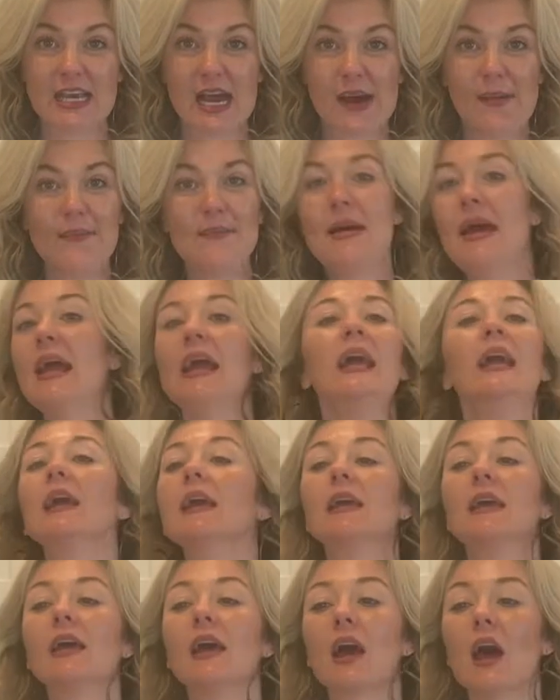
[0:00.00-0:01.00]
I make
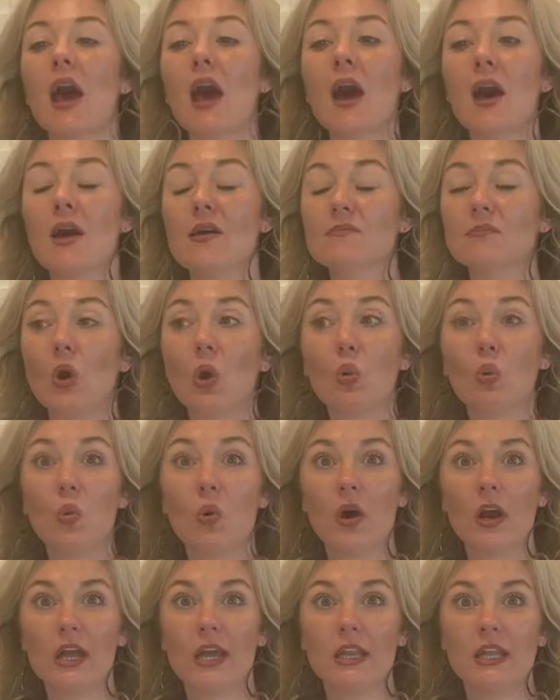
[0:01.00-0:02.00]

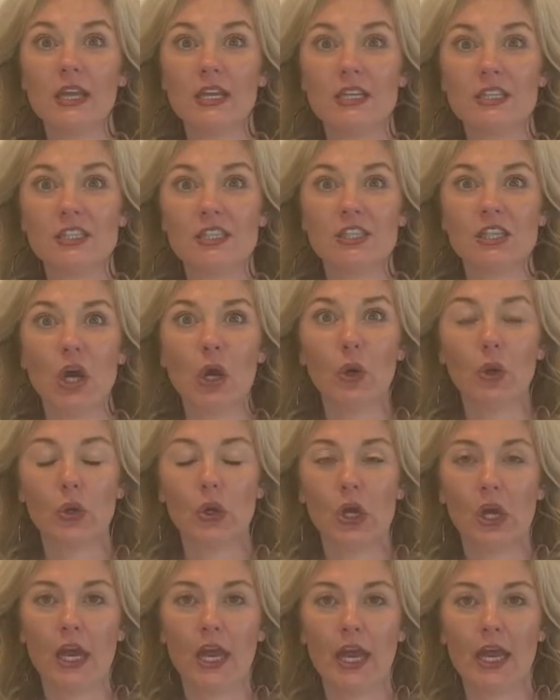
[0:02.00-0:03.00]
one that is so good,
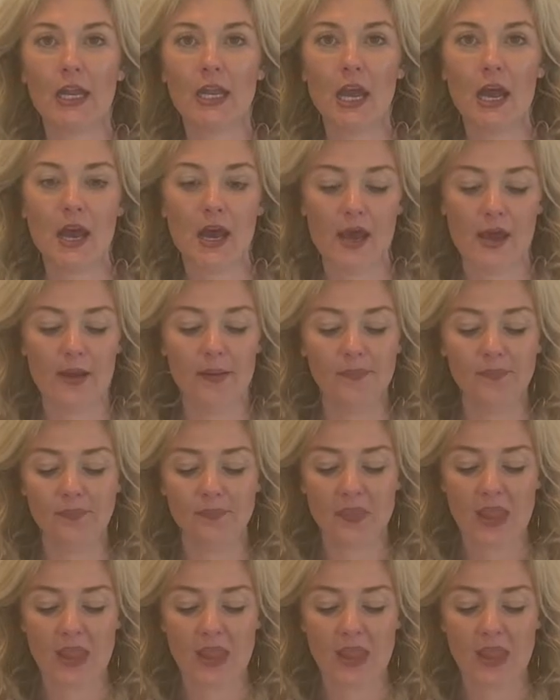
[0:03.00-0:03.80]
and